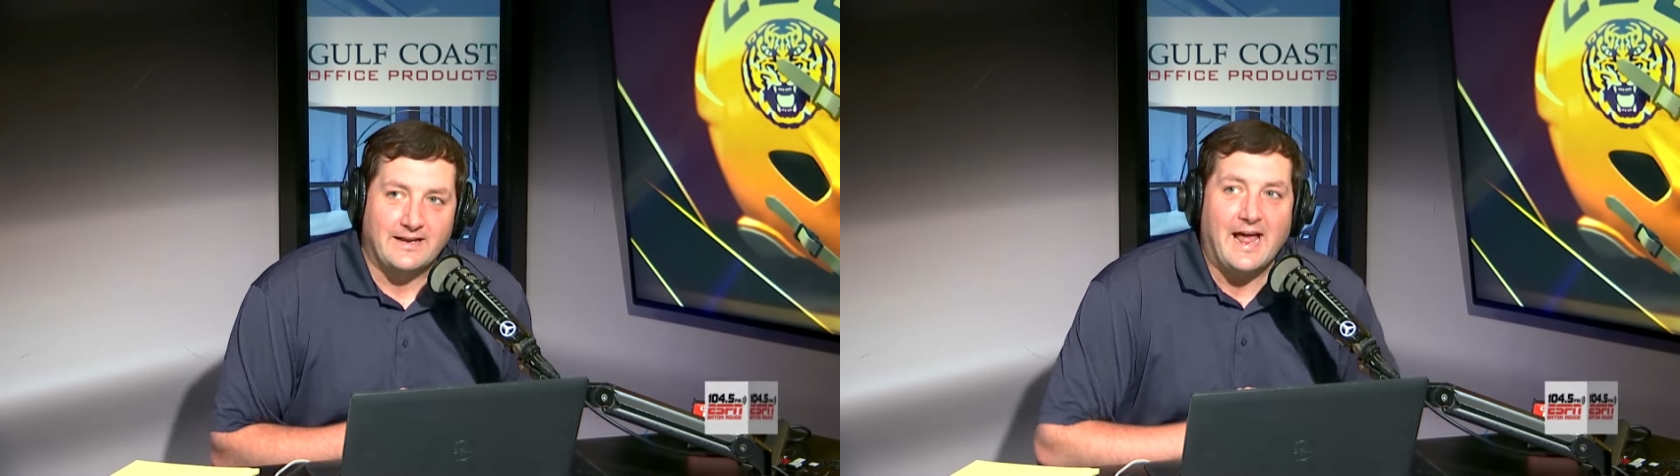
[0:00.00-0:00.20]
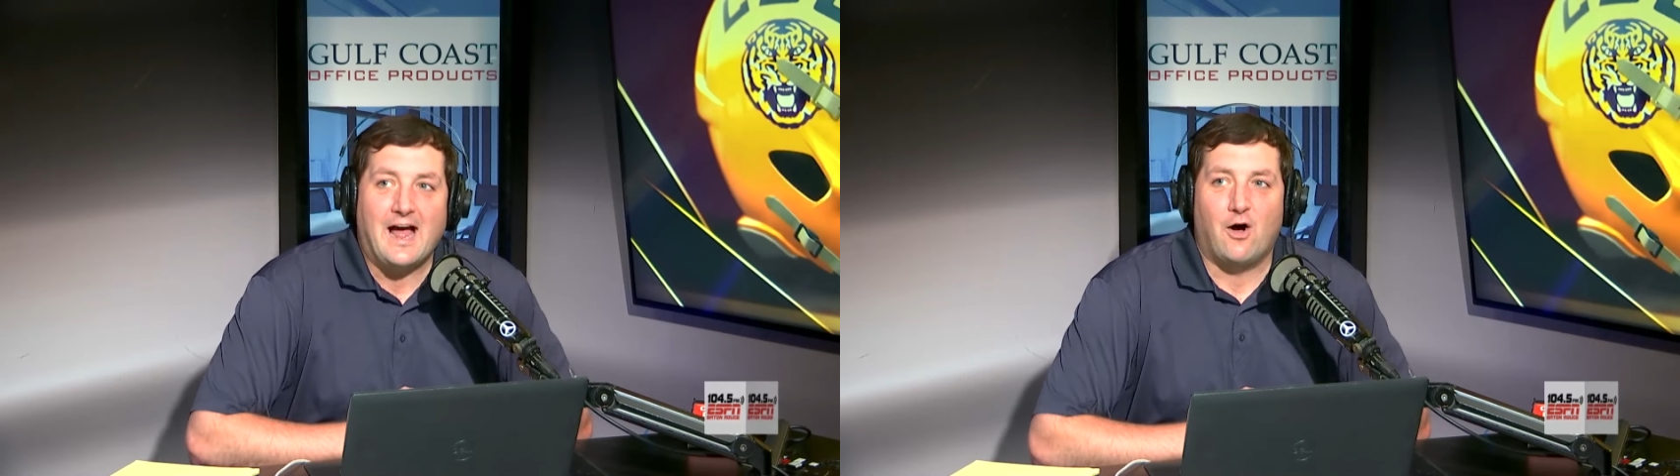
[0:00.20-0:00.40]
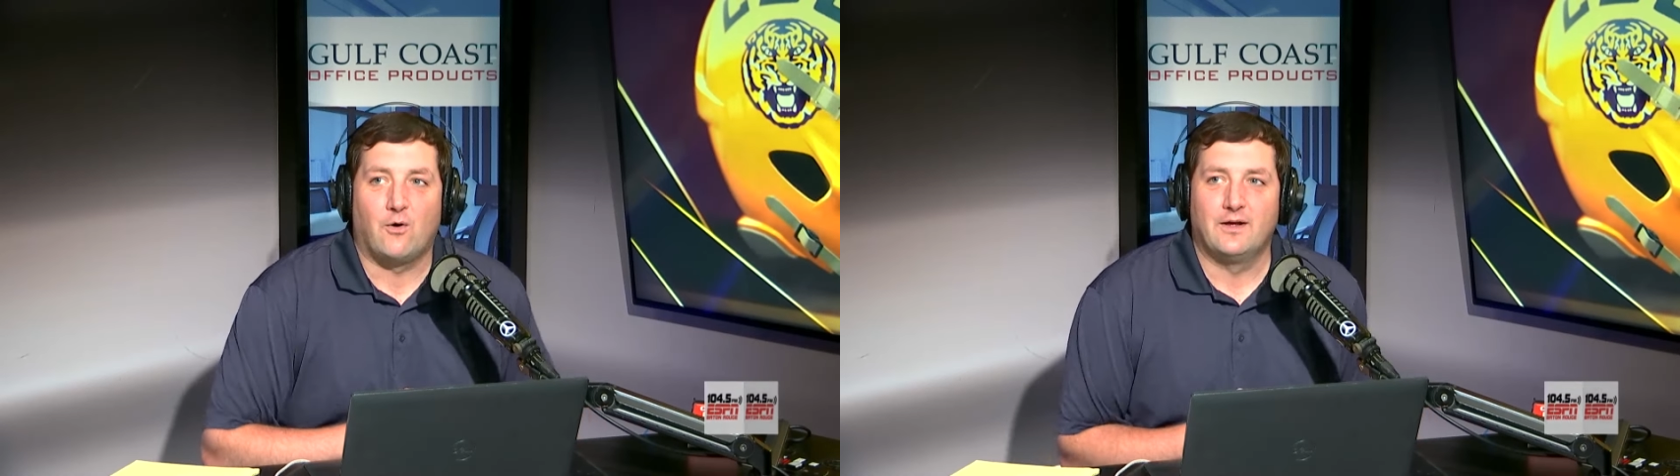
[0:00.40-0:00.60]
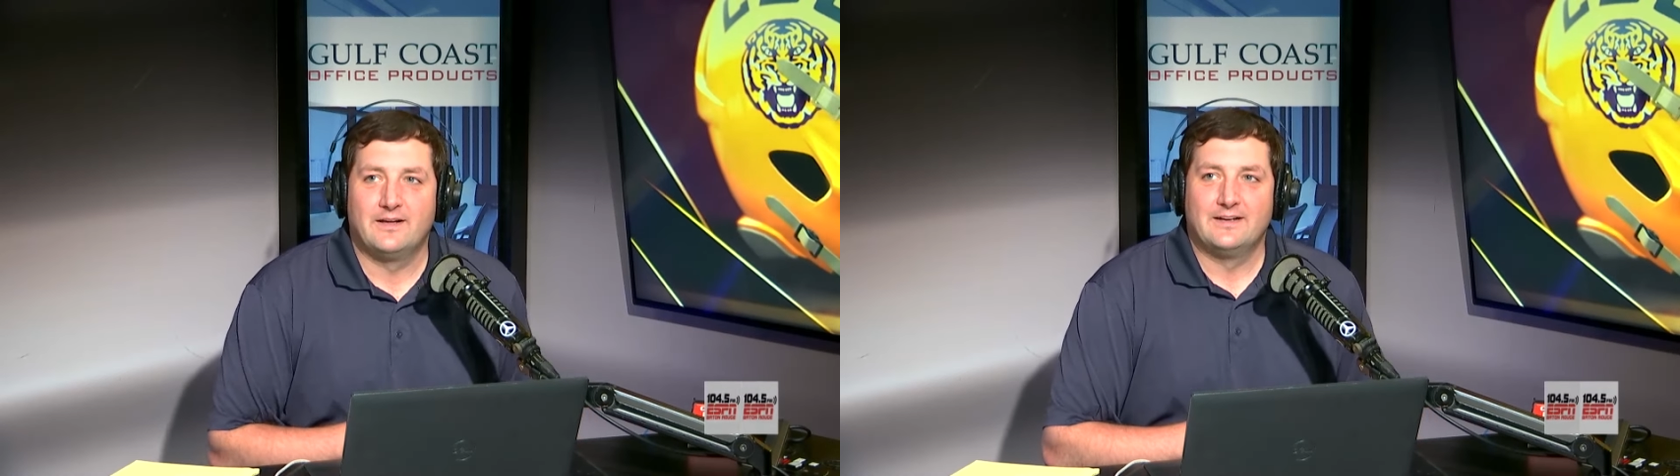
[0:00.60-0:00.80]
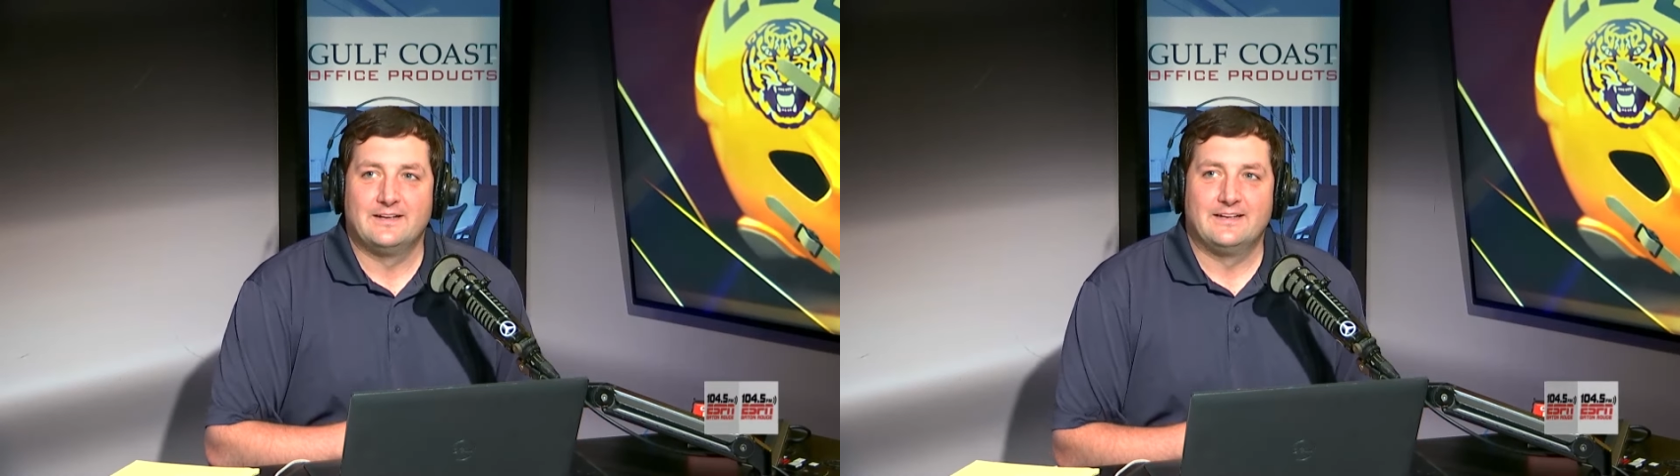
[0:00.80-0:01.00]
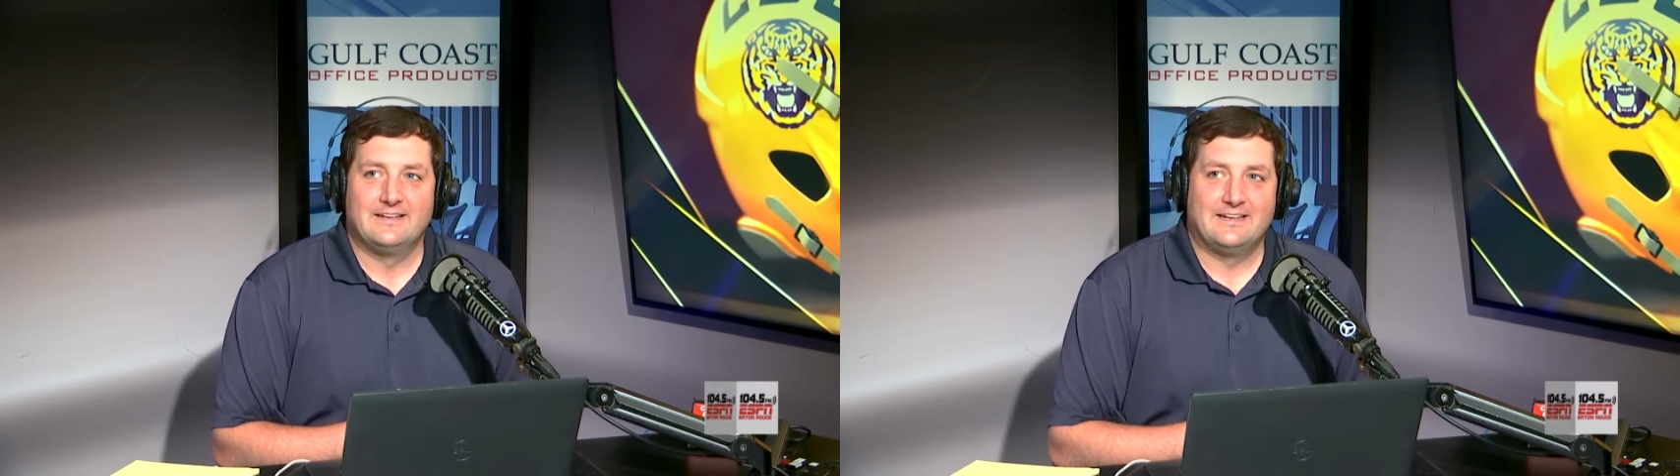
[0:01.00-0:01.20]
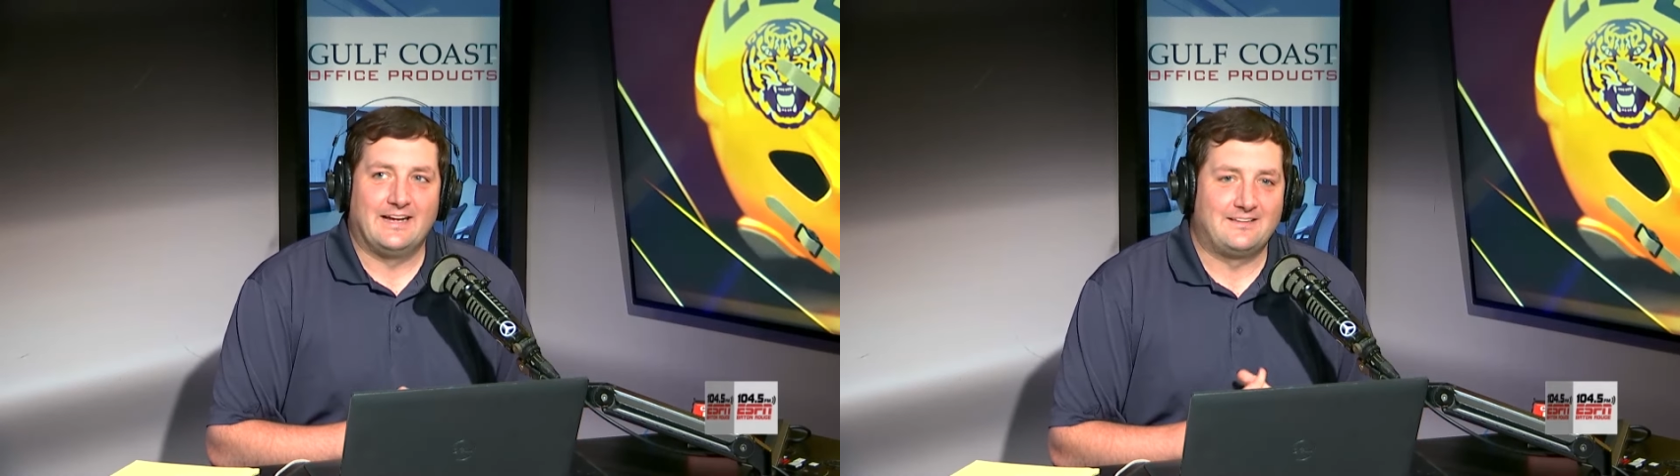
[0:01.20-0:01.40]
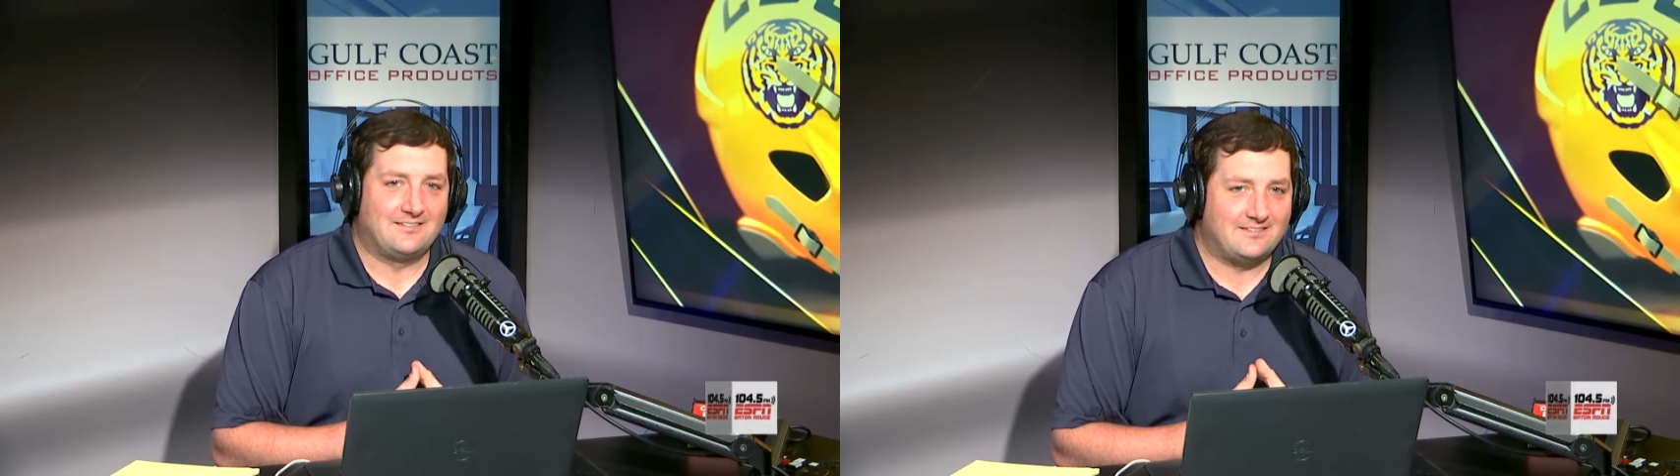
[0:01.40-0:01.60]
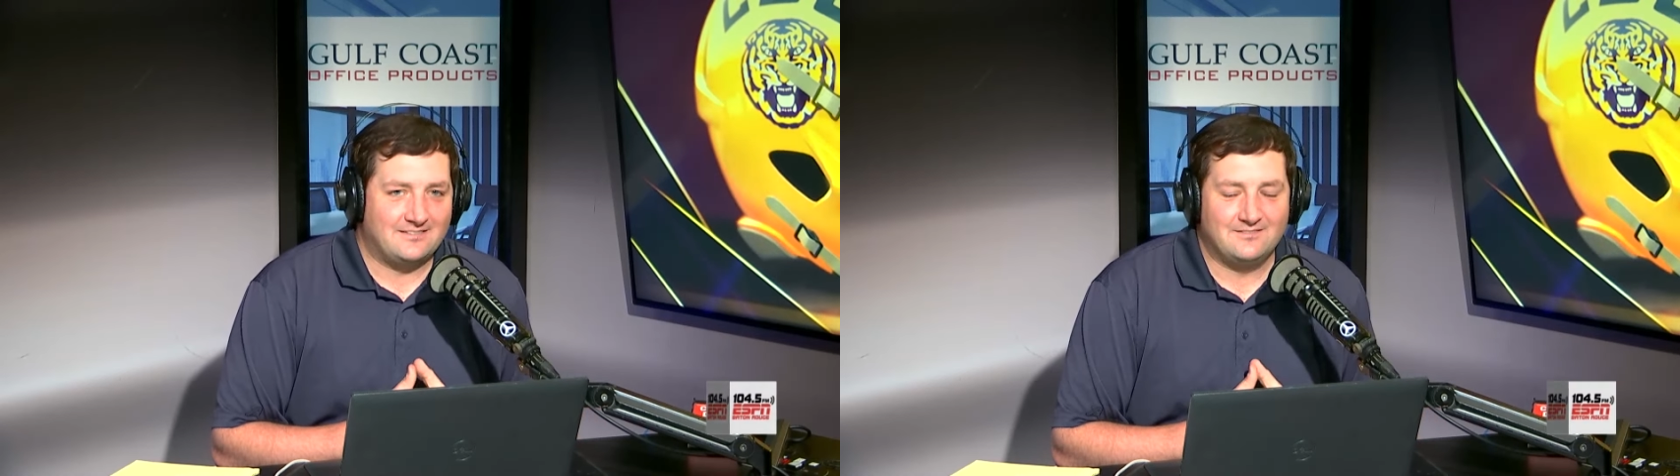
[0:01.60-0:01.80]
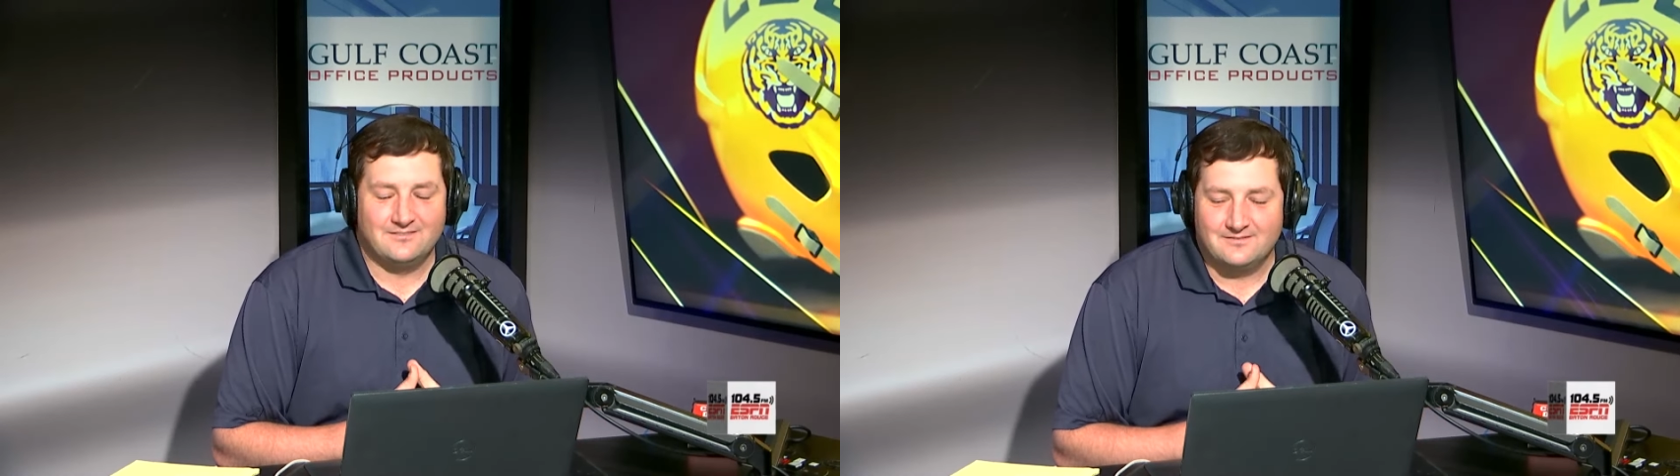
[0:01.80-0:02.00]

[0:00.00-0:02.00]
now, it's